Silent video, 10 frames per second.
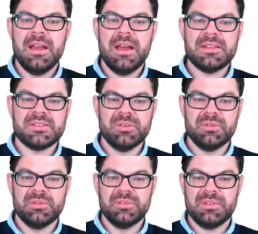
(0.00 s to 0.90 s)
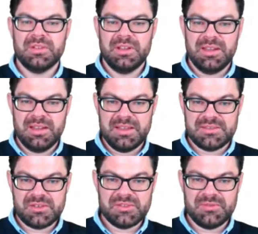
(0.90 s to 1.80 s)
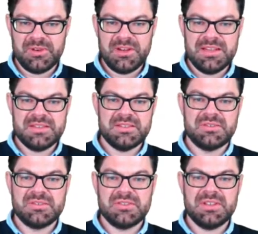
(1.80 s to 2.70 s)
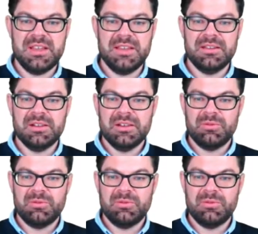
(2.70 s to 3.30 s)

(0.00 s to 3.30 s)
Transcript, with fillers: And so it's also very easy to see